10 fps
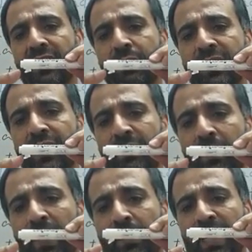the piece of the
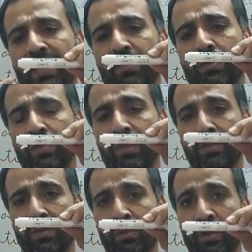paper as
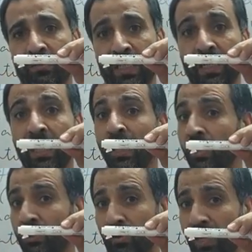you have seen.
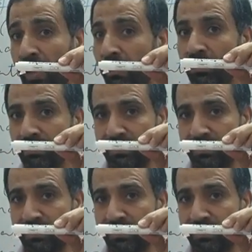So now,